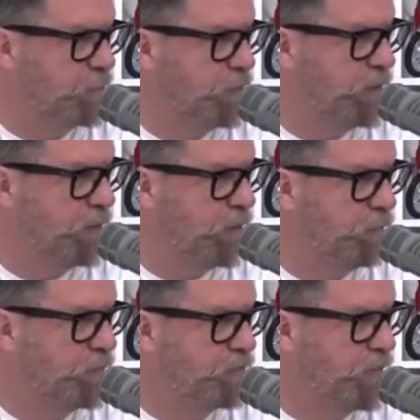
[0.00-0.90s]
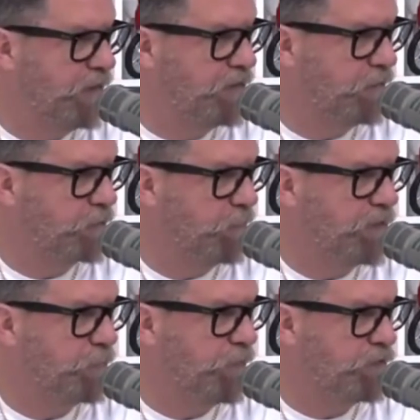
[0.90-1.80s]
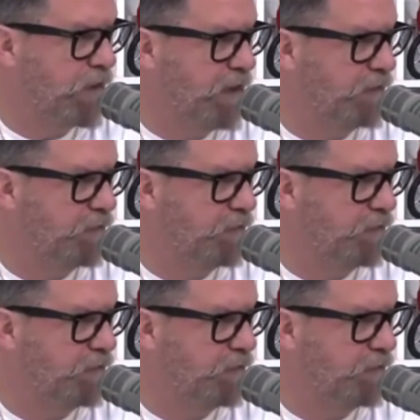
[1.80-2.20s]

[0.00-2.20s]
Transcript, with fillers: putting it over his face. He looks much more attractive